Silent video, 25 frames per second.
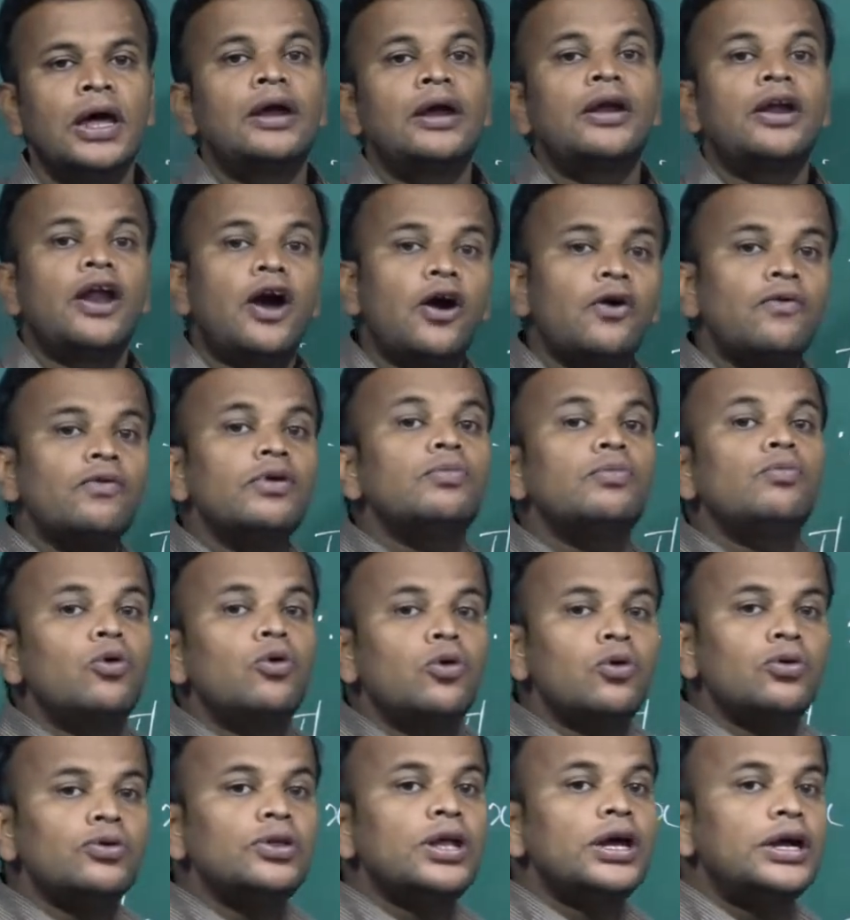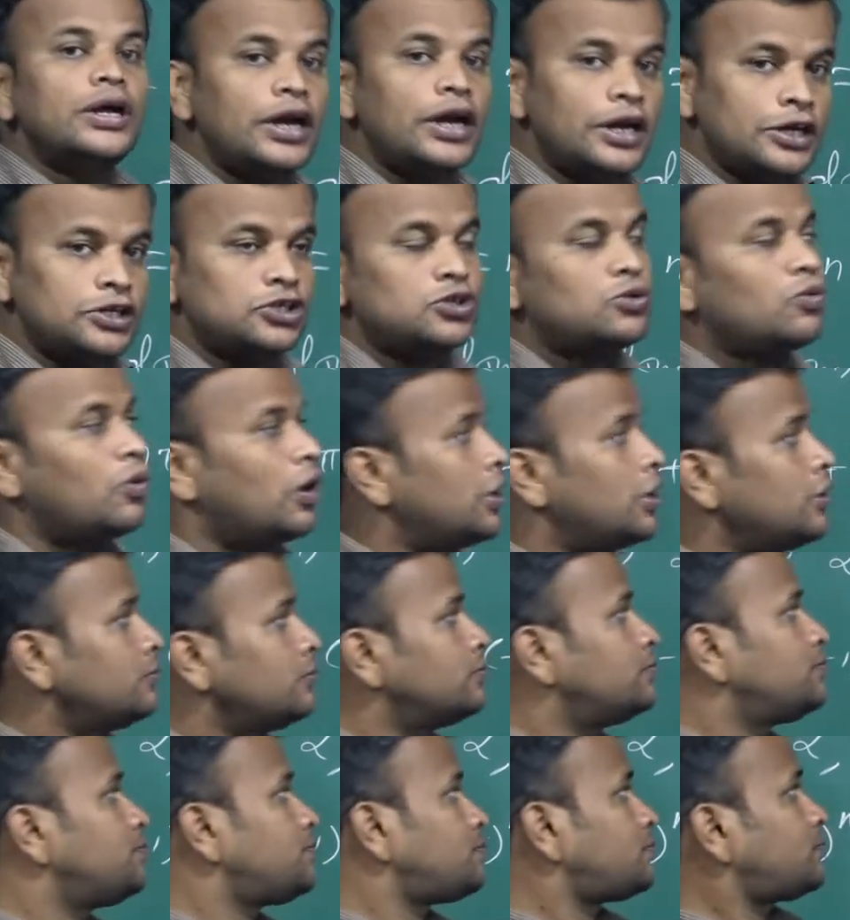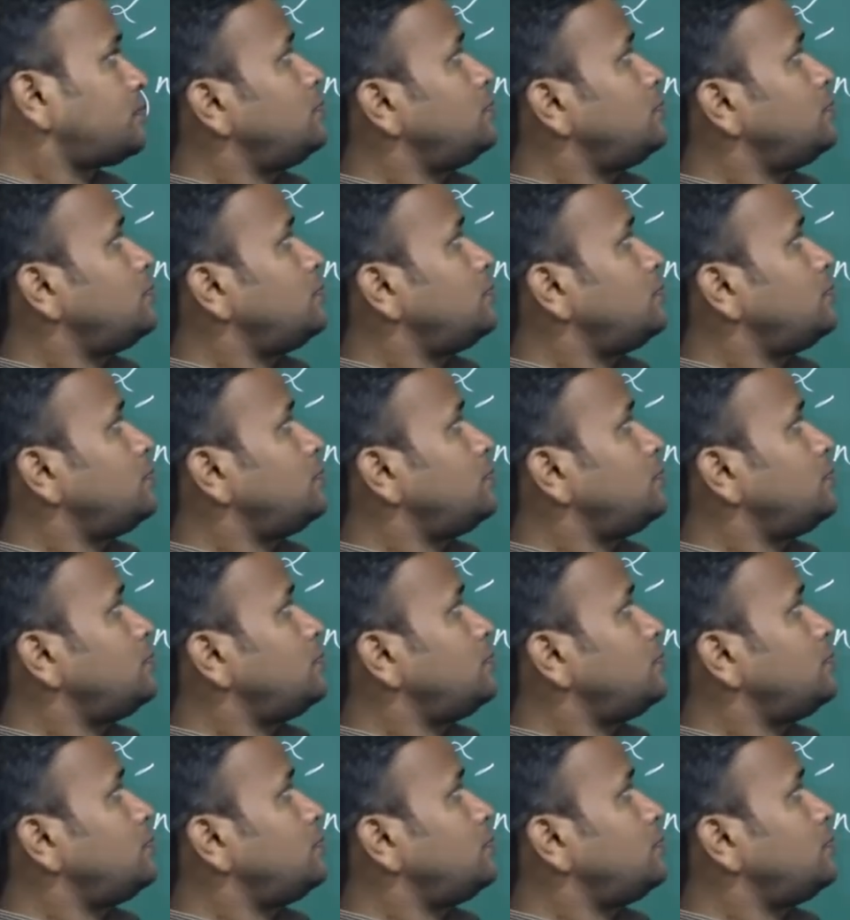Now we move the next one.